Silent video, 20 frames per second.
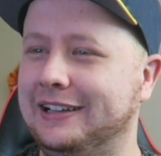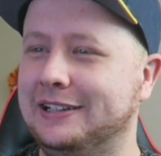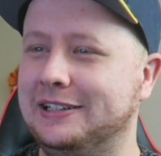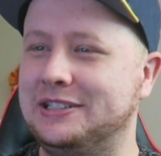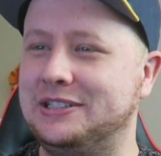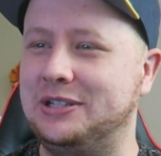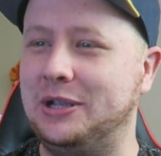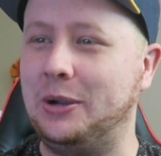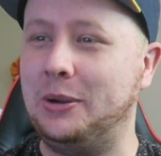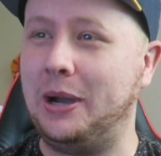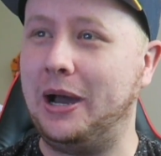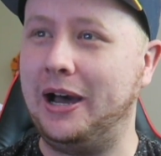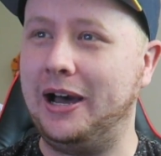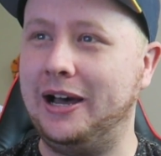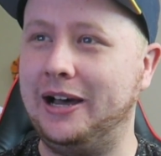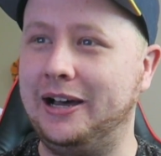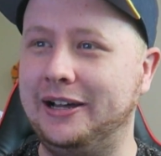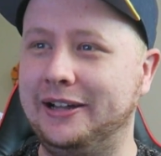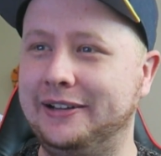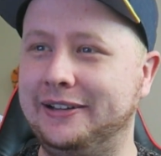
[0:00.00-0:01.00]
so
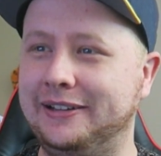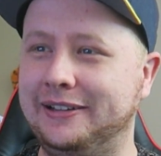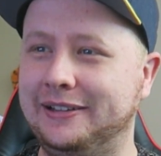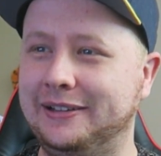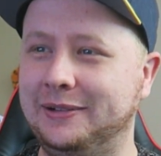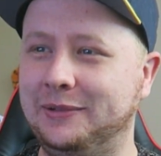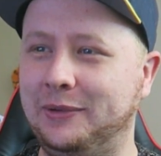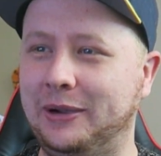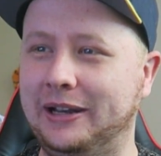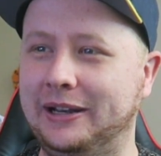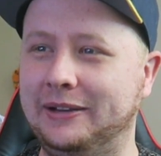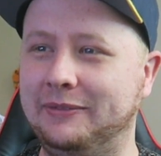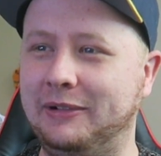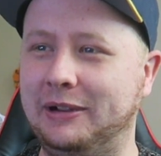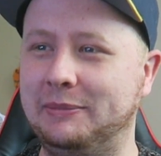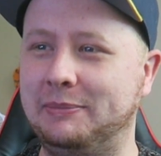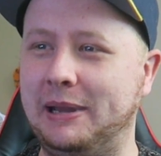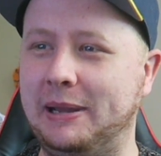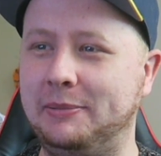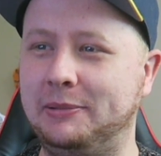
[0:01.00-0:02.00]
hard
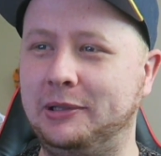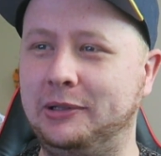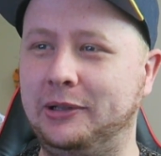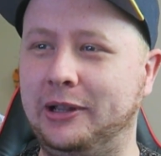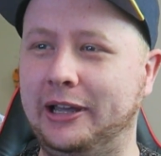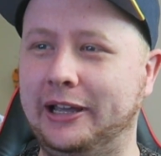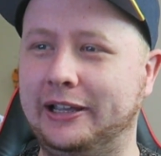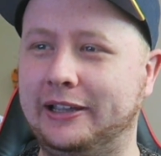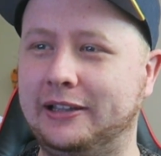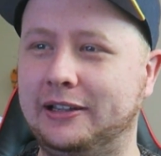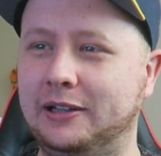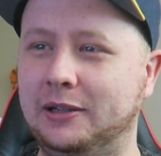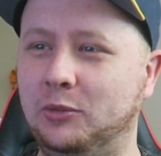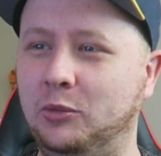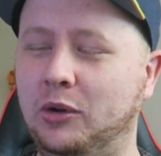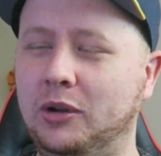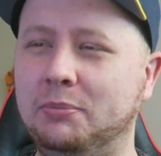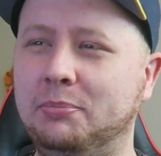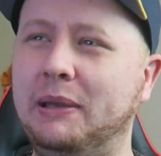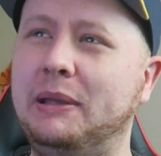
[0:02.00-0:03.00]
when people are like,
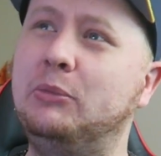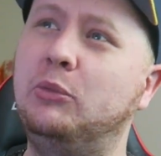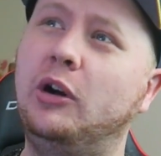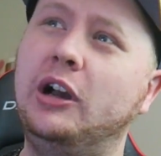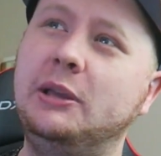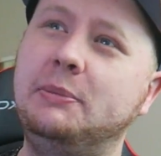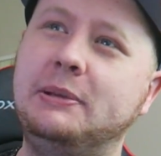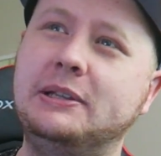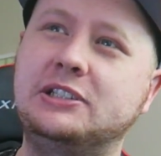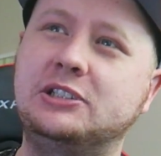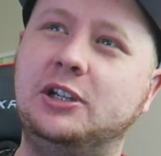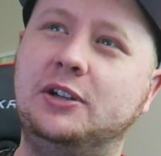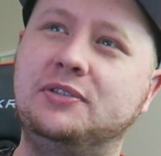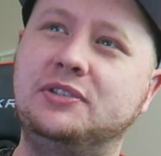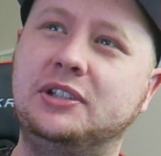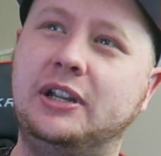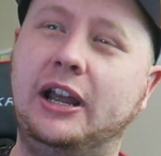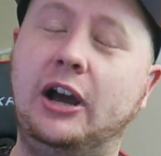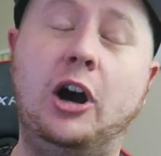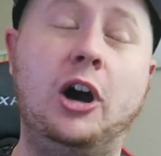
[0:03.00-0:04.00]
what, Ben, why are you pissed off
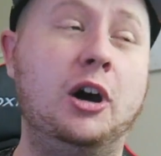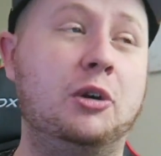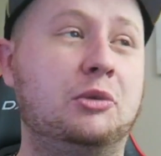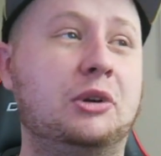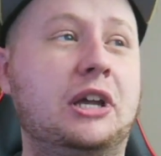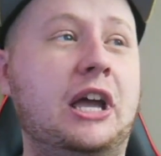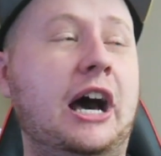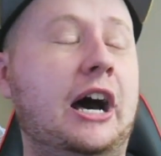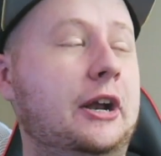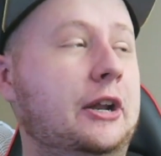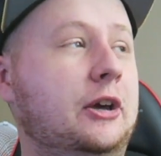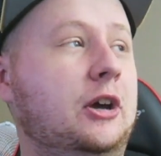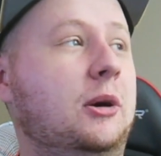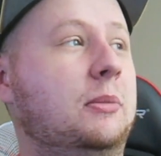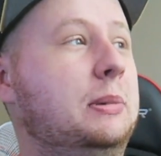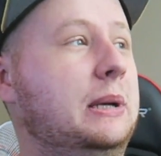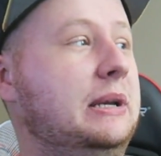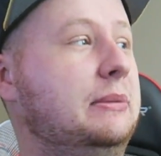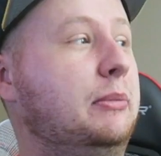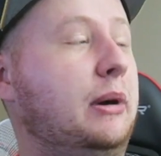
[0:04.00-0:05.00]
today? Oh, Ricciardo
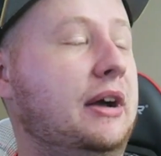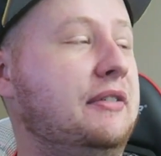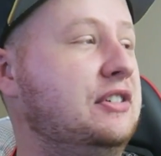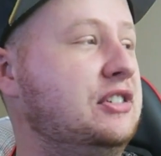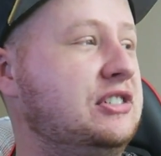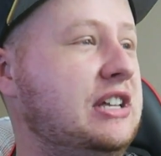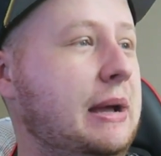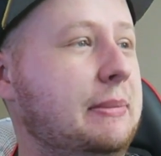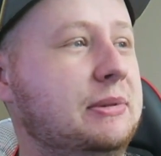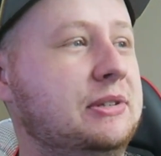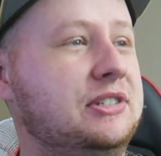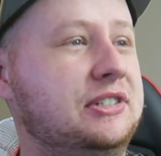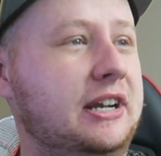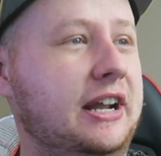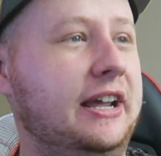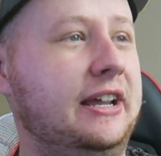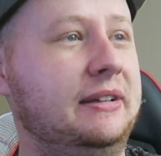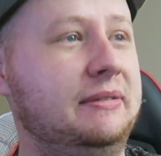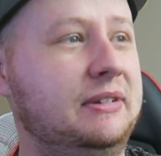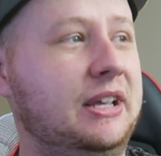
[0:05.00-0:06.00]
got beaten by Verstappen
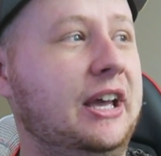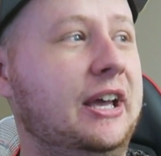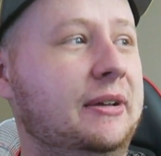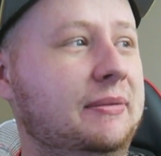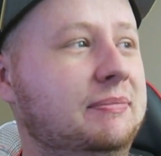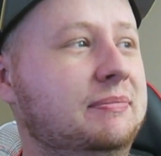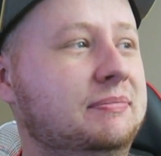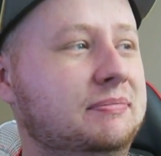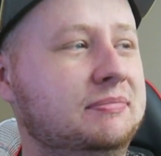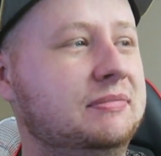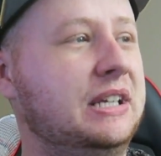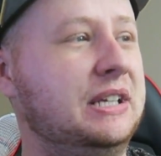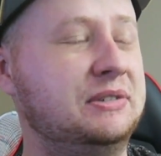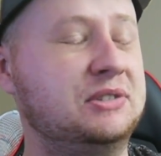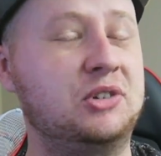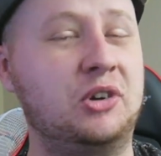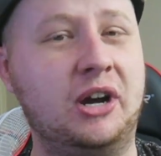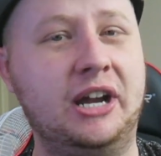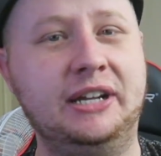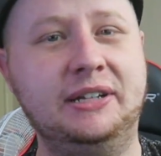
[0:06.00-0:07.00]
today. Yeah, it
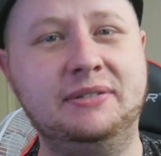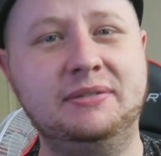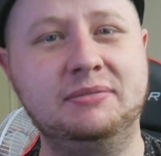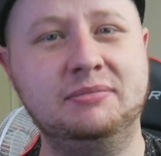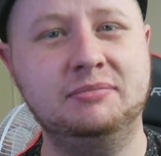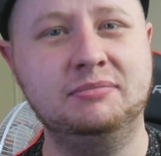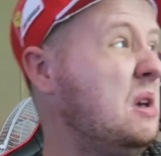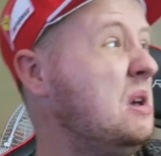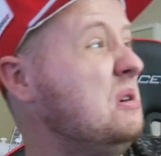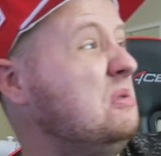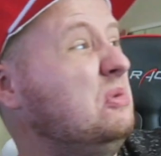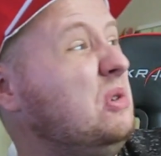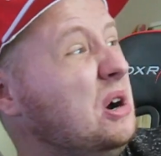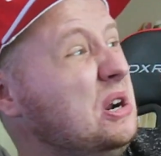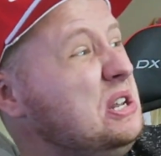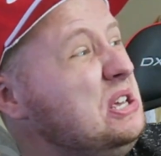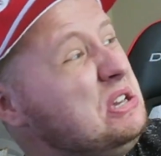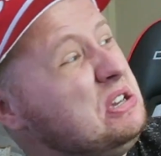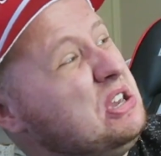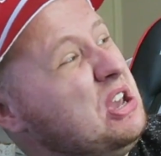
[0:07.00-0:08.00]
was great. Why
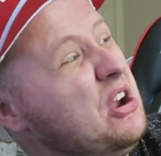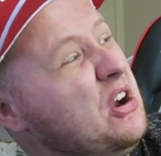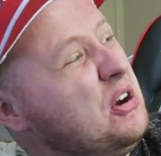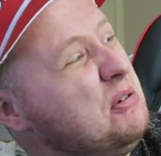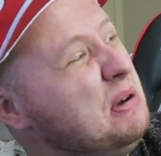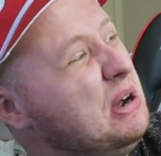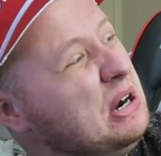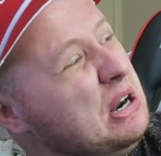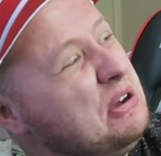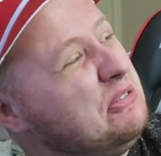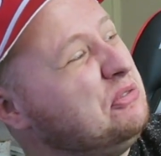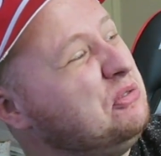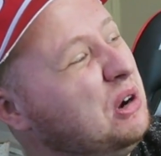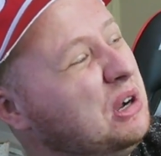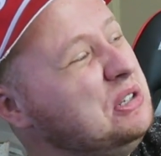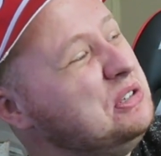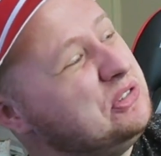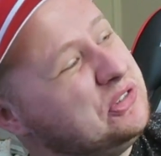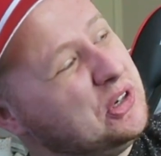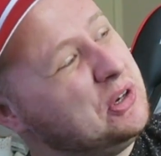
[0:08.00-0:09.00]
do you care about
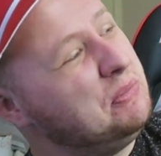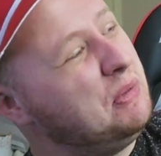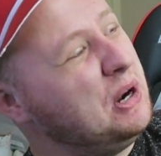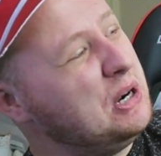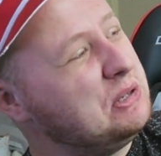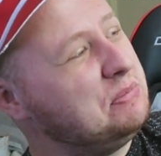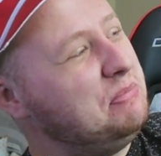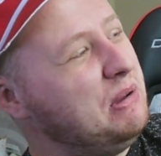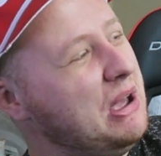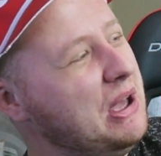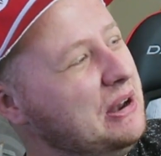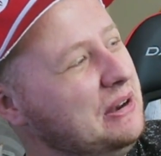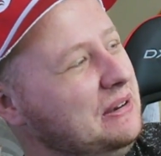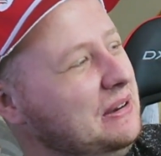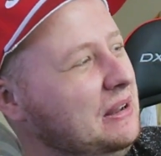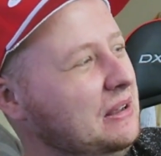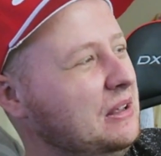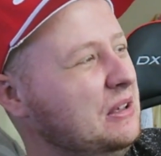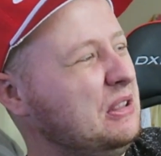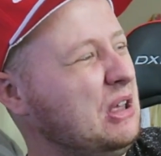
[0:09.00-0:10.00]
F1 so much,
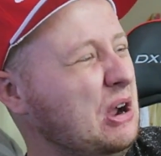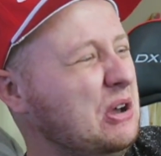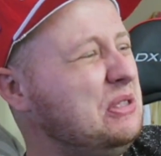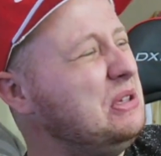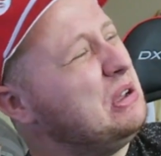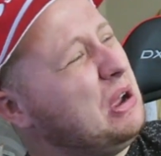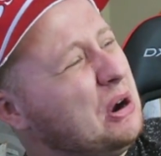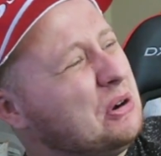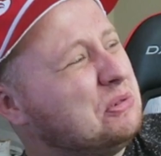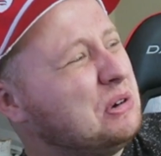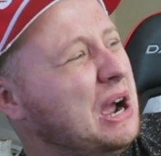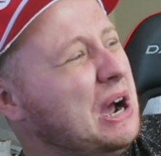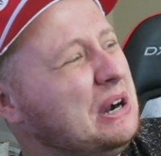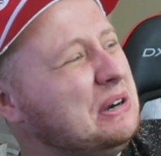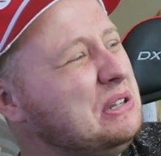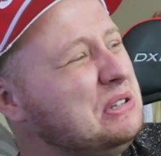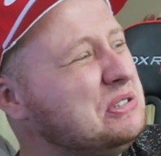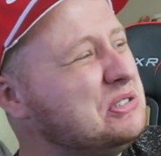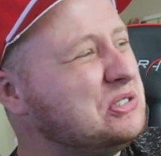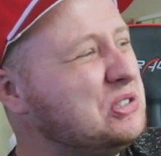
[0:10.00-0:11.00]
Ben? They only go round in